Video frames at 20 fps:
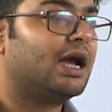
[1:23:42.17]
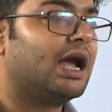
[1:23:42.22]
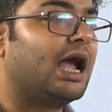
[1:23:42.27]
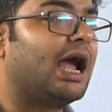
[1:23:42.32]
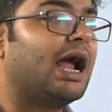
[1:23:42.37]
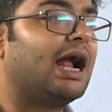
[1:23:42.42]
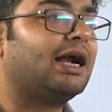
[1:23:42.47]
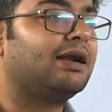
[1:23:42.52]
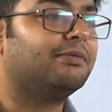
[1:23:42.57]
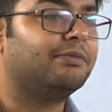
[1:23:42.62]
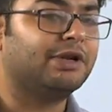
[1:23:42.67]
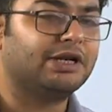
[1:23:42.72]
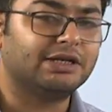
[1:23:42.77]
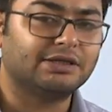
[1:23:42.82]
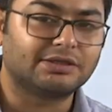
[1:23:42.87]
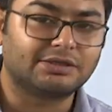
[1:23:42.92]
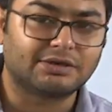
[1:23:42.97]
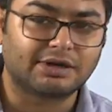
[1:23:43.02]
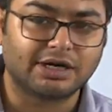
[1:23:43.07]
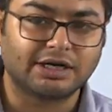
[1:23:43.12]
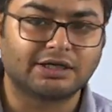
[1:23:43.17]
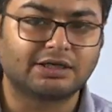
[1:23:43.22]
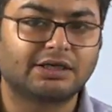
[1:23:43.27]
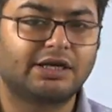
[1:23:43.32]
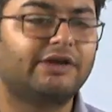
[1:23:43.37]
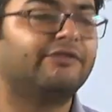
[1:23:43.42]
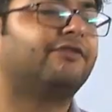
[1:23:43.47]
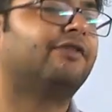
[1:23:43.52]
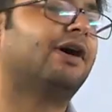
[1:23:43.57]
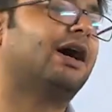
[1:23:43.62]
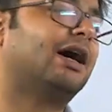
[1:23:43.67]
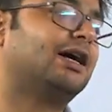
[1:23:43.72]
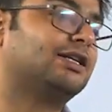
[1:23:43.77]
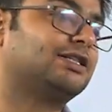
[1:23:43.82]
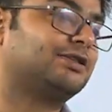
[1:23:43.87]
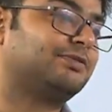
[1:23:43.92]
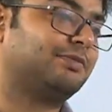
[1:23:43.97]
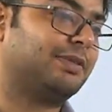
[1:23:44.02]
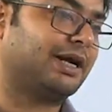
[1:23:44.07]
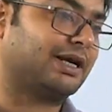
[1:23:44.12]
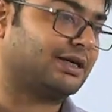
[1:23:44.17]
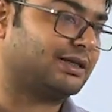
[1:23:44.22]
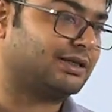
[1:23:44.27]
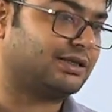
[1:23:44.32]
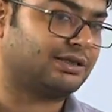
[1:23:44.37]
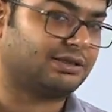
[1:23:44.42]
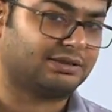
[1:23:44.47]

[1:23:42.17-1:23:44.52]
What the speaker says: administrative aspect.